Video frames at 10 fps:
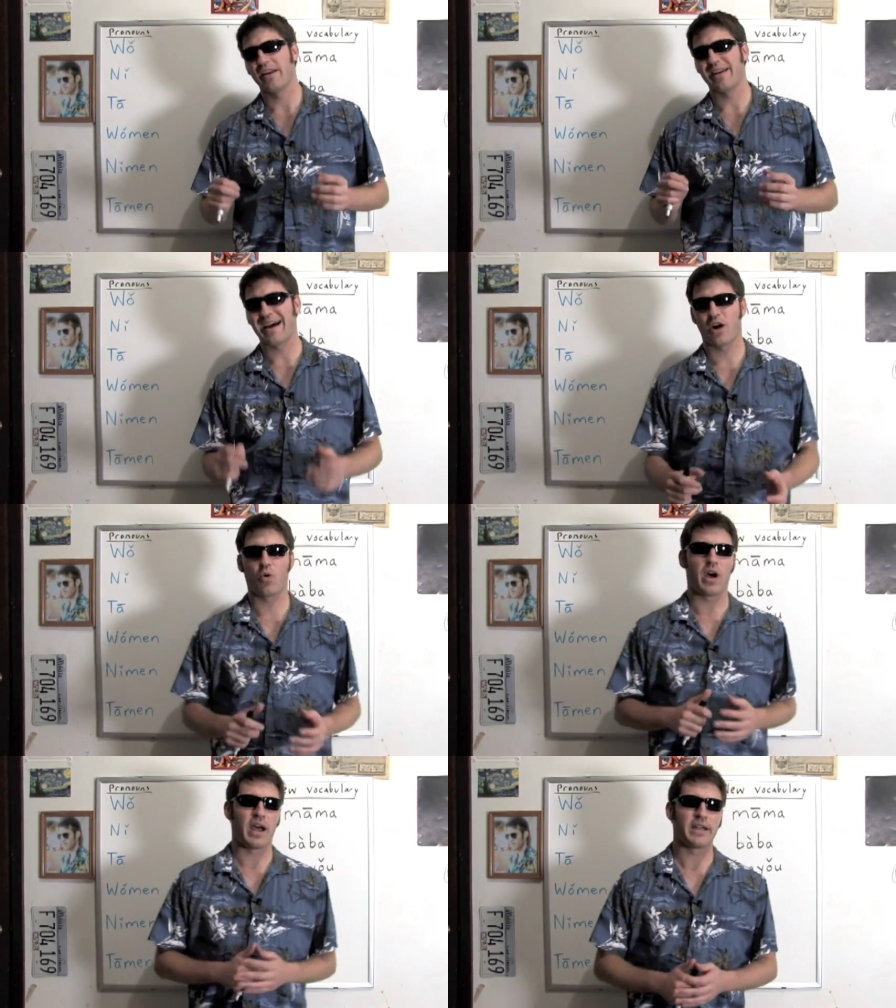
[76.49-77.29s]

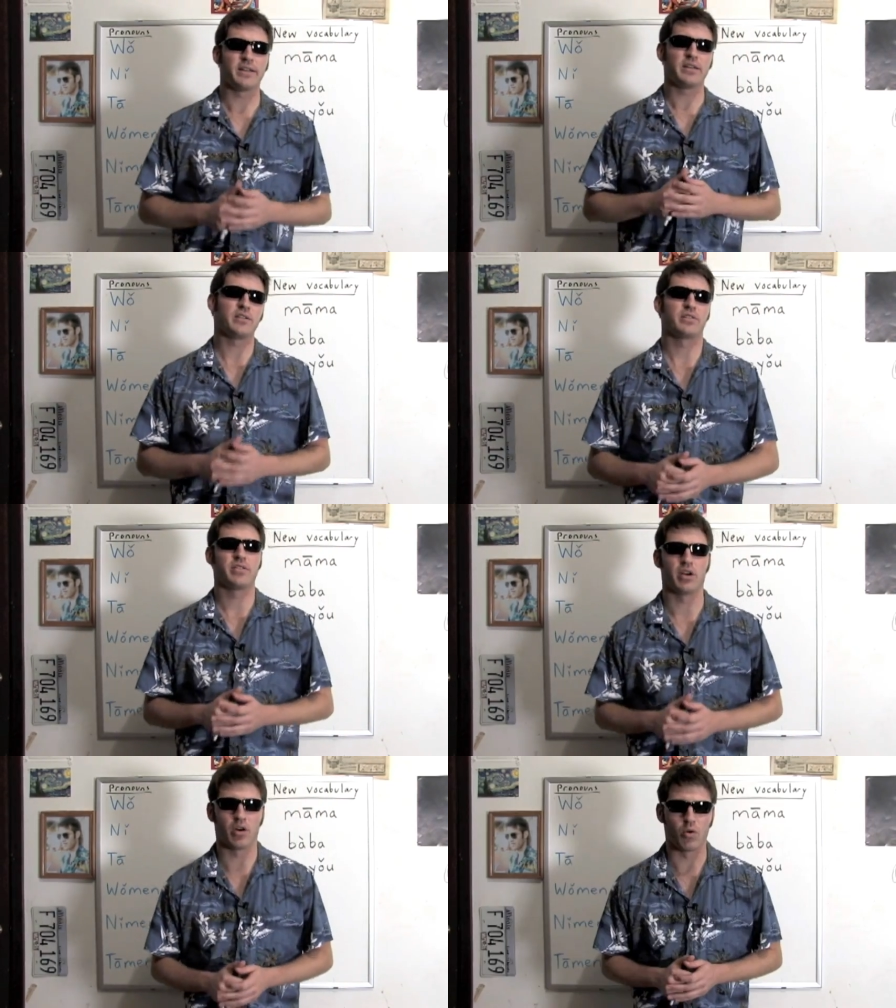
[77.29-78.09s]
Now I need to
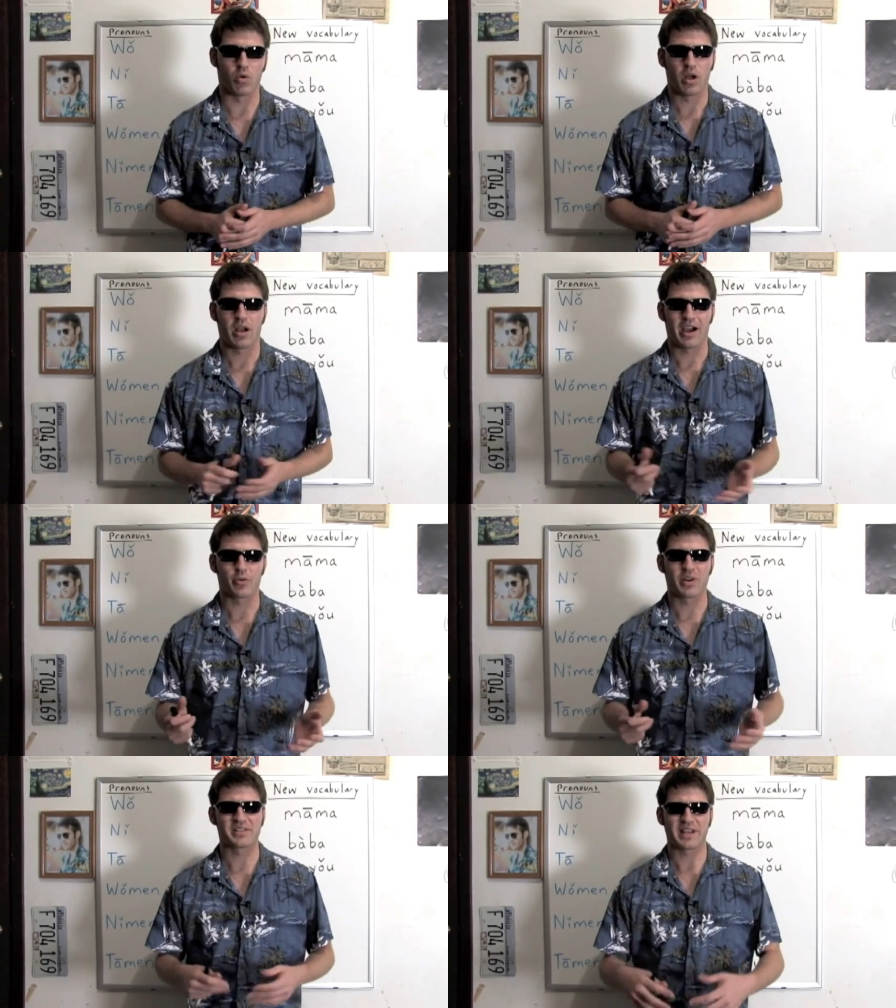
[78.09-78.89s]
know how
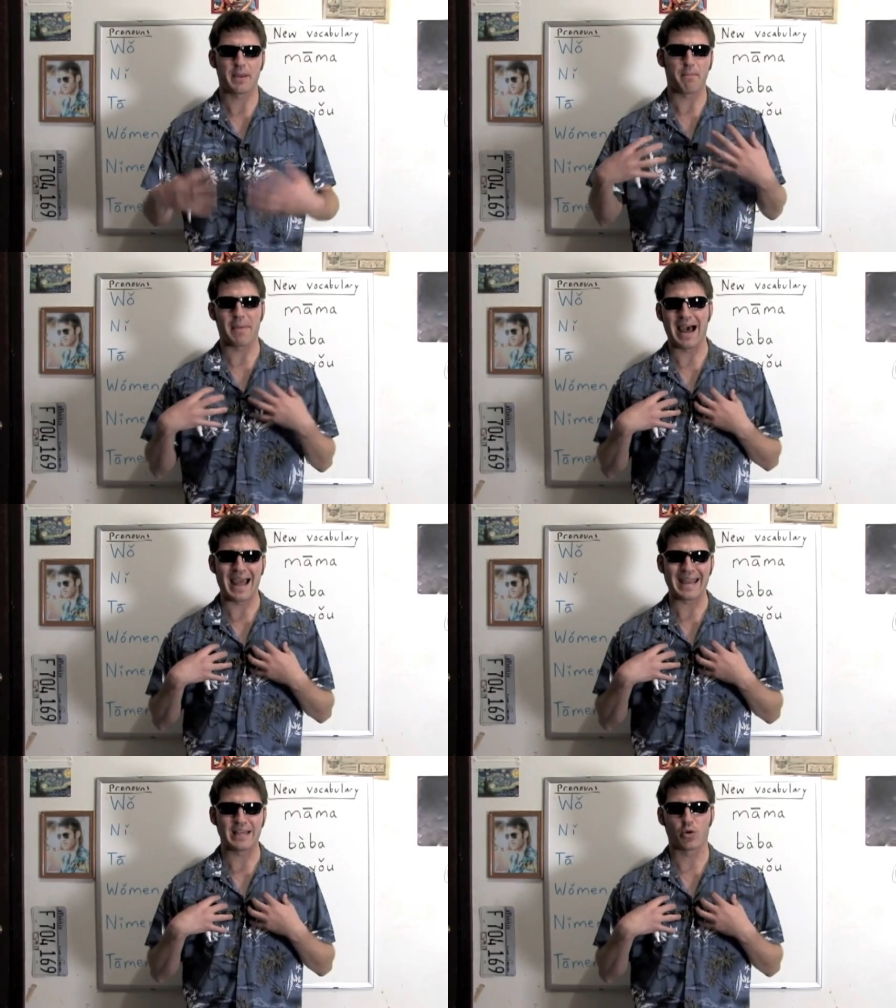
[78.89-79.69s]
do I say
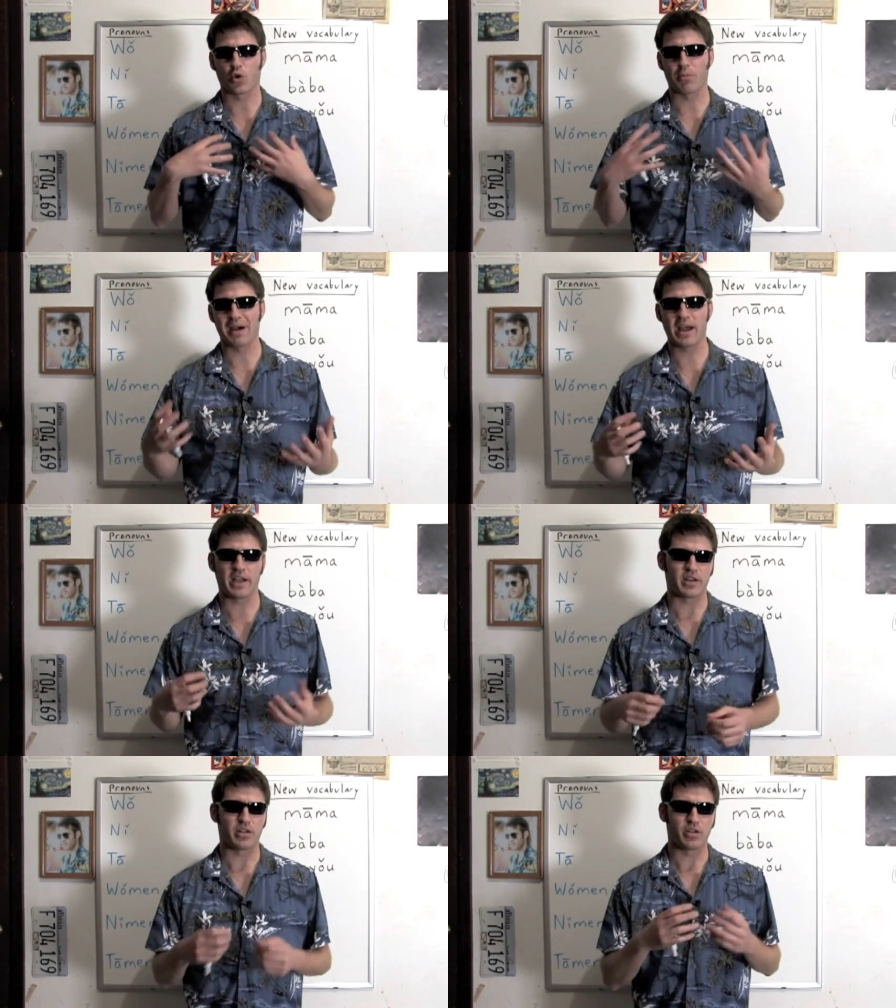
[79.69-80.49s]
my or
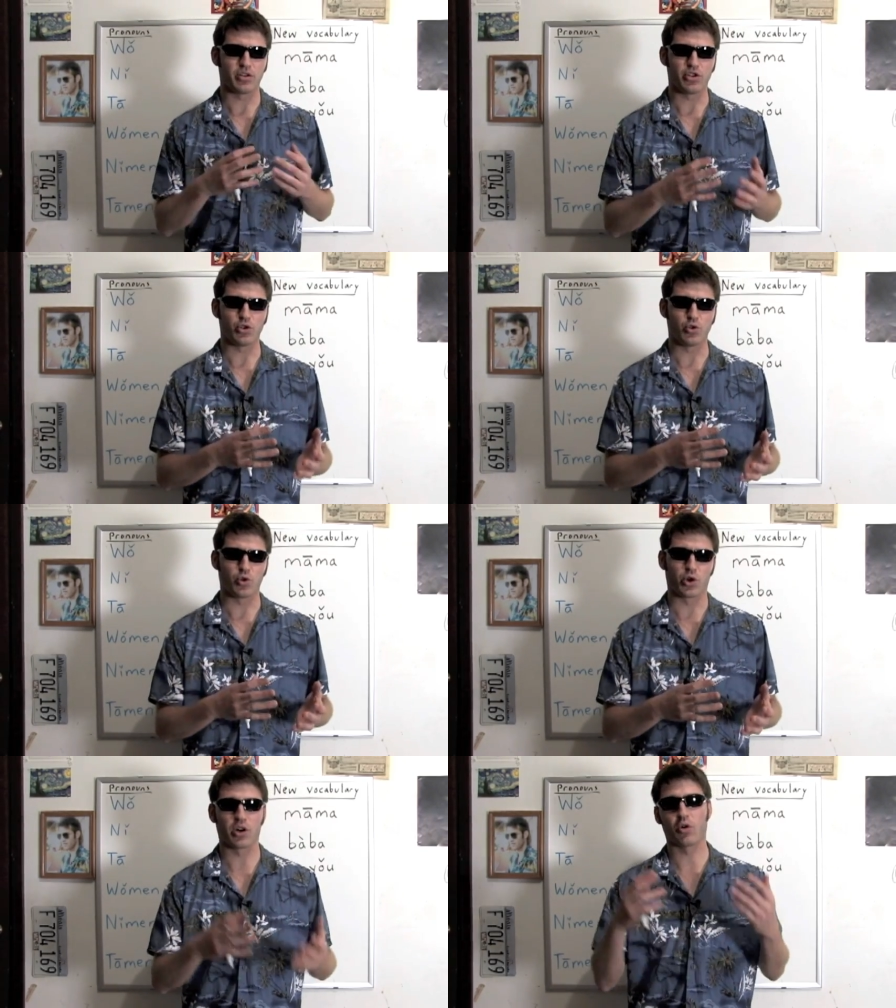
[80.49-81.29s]
mine,
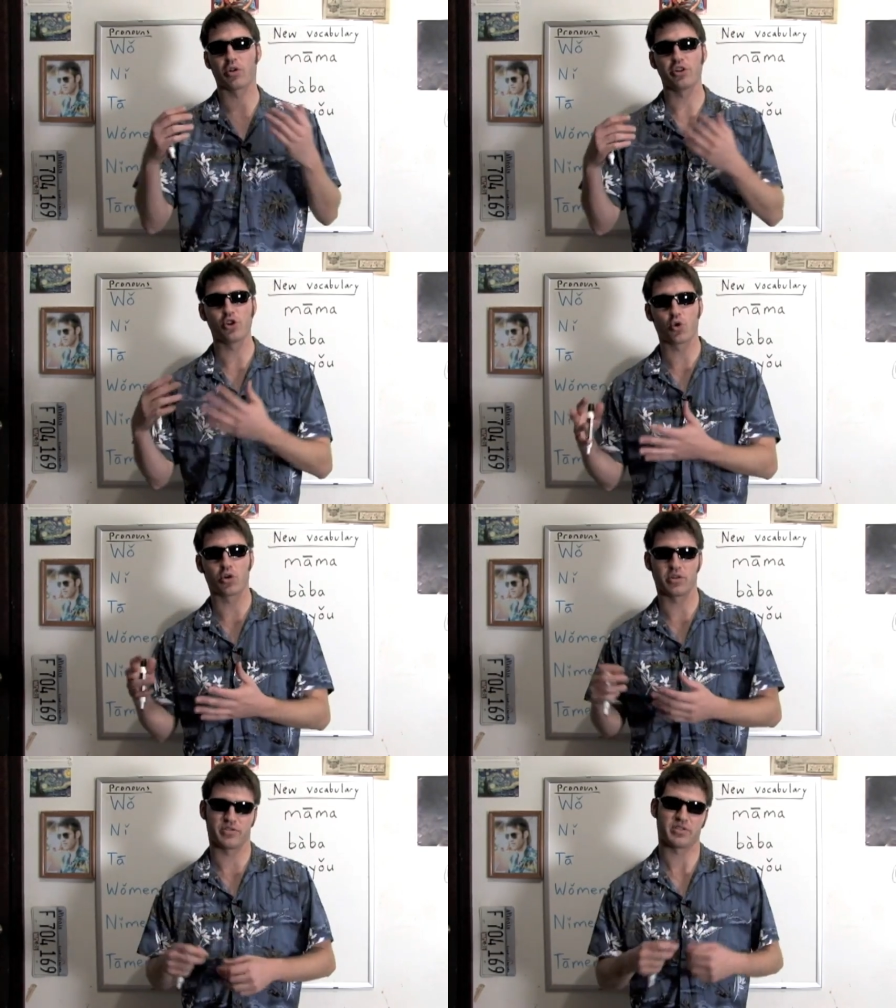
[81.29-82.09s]
your or
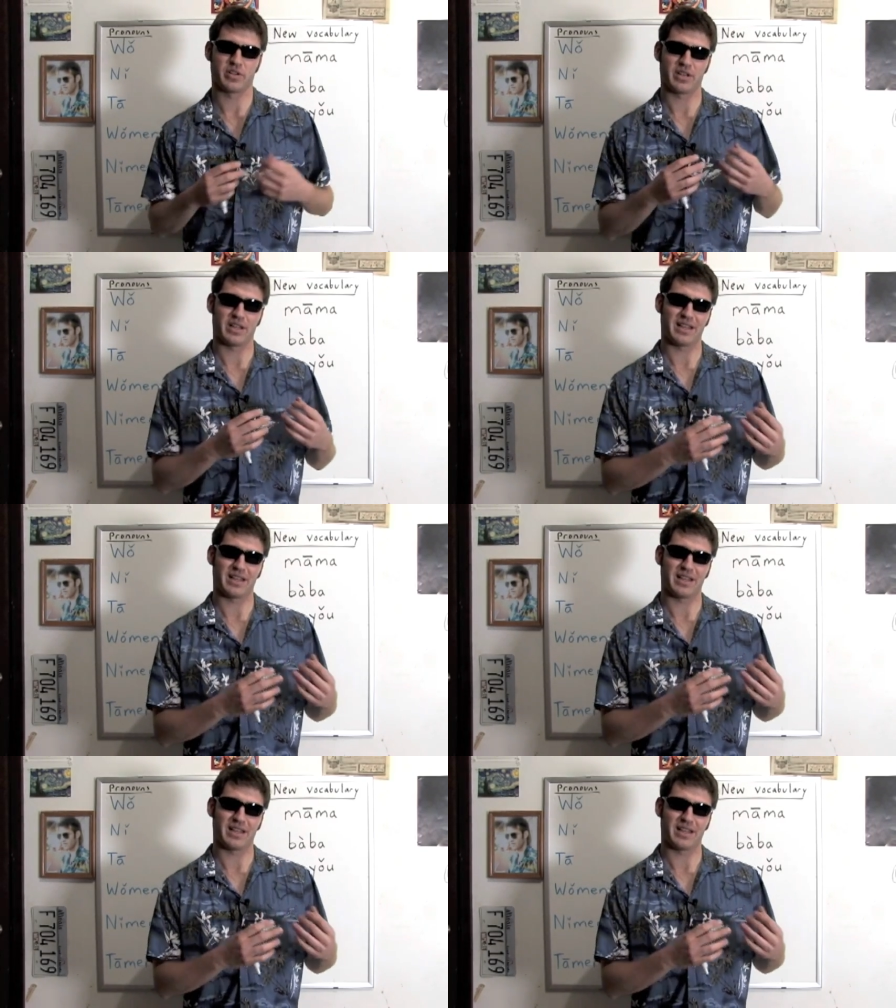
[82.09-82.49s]
yours,